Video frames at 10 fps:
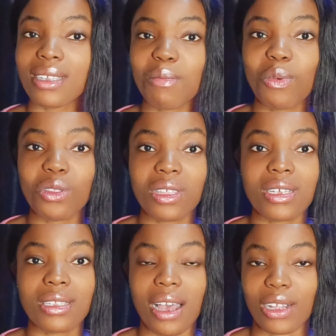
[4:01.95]
Simple
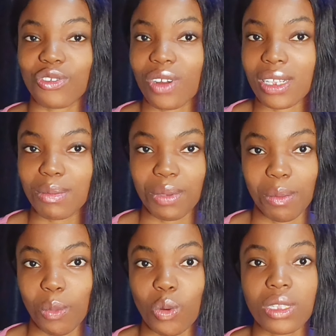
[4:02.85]
things attract
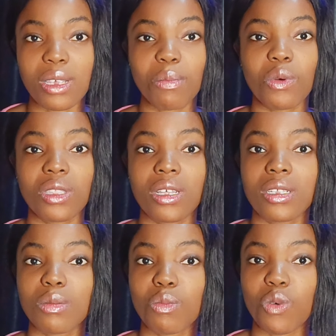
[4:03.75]
people. Simple
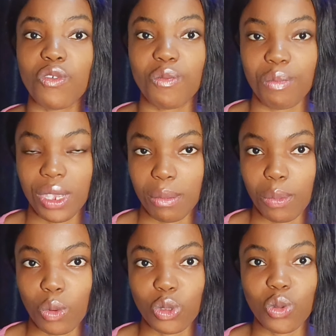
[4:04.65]
things move
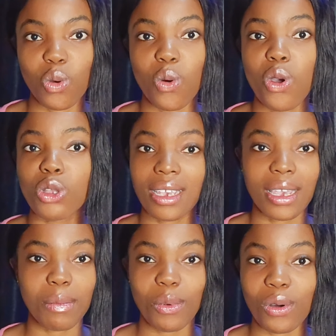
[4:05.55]
people. So the
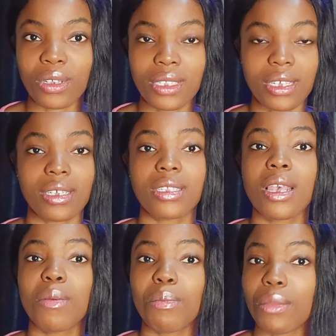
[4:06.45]
key point
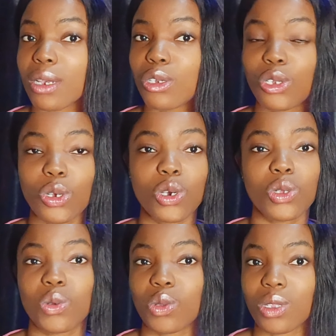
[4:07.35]
is make sure
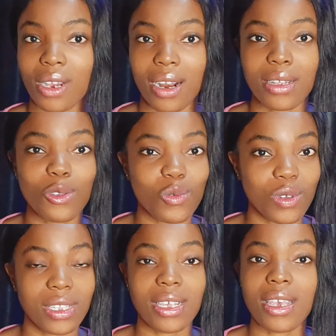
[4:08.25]
you start
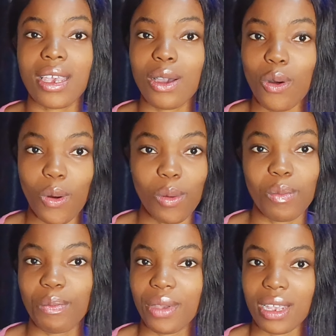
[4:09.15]
with a
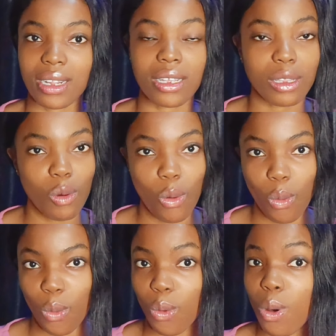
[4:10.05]
compelling
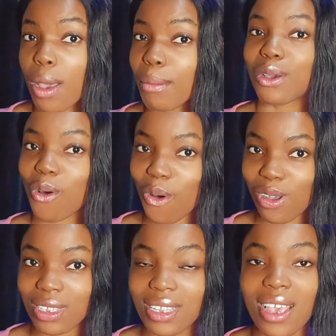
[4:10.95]
hook,
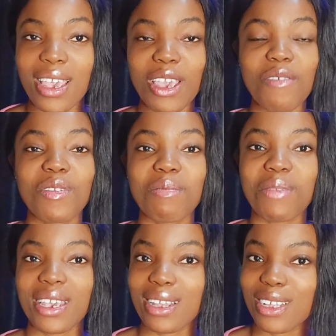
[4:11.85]
because if the
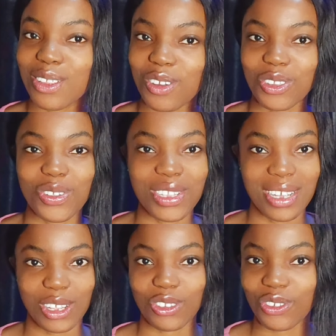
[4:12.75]
beginning does not
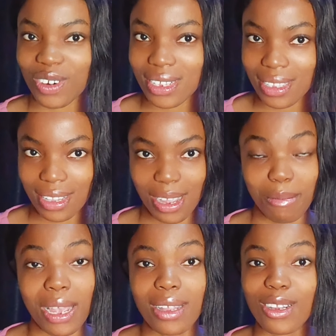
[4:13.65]
interest
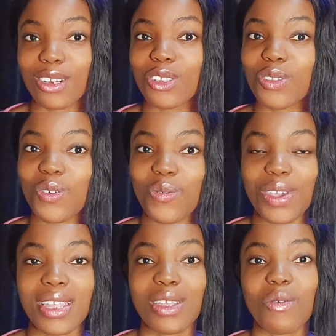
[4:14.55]
them, there is no
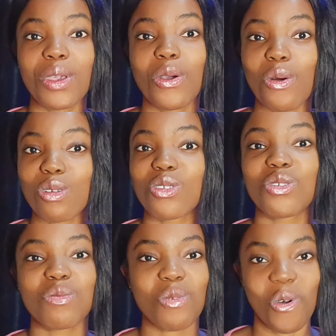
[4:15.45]
way they will
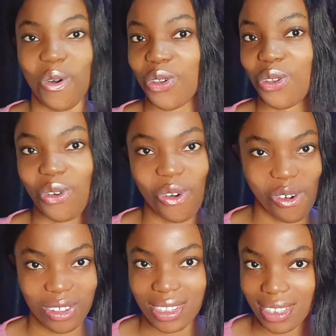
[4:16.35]
consume all your
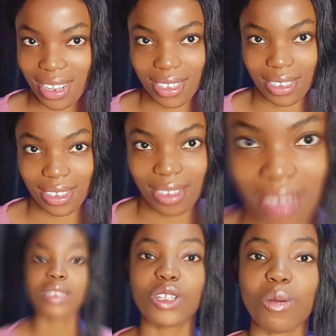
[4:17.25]
content.
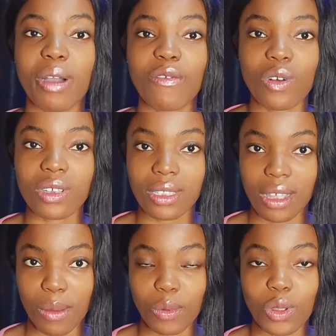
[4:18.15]
The number four
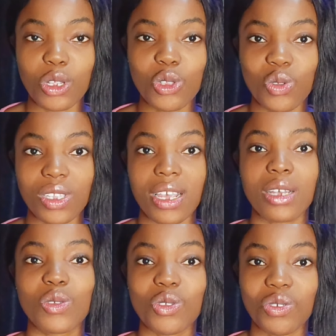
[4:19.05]
step you need to
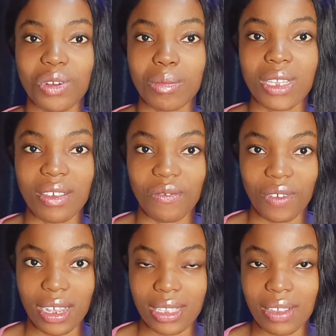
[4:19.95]
take to script
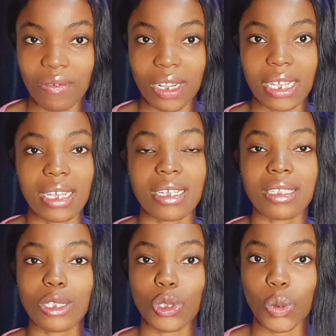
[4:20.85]
effectively
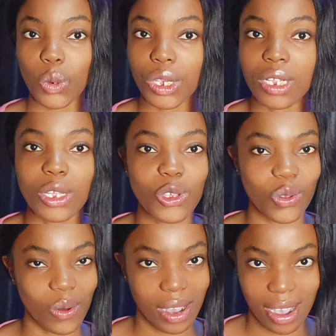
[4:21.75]
is knowing
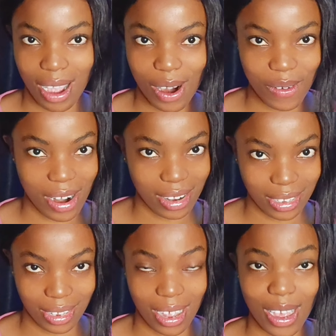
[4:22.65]
your
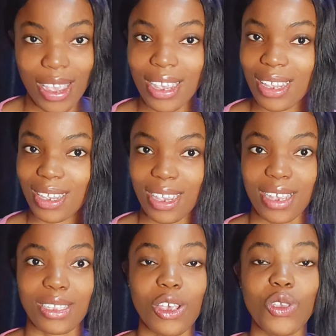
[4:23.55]
character.
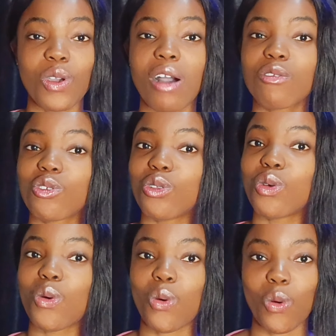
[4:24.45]
Yes, you have to
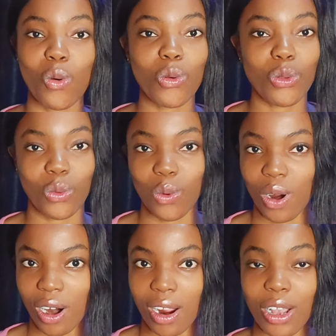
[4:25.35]
know who you
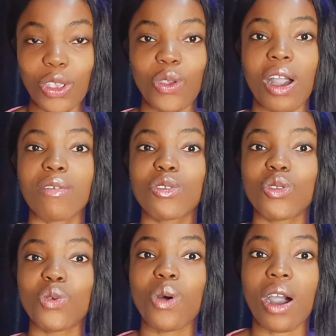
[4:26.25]
are. You have
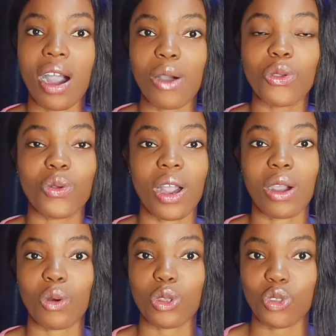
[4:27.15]
to know how you
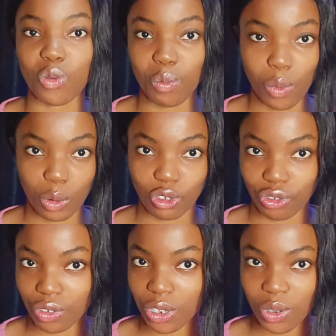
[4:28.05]
are going to
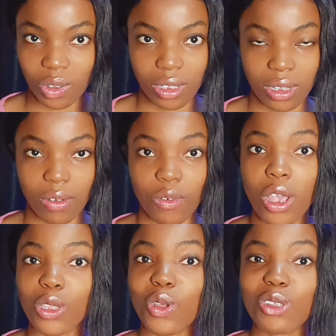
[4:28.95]
portray yourself.
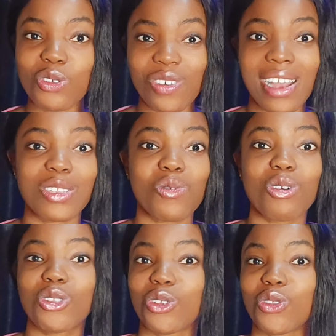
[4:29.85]
Don't write
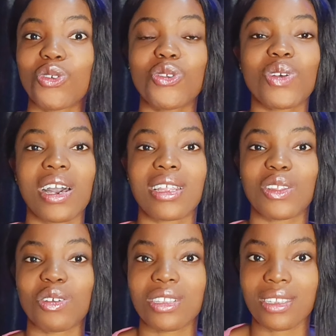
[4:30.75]
what you know you
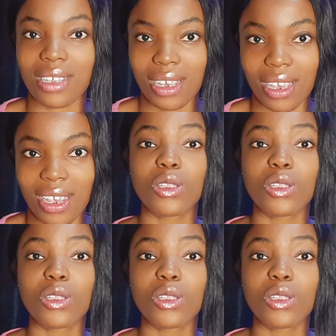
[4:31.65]
cannot say.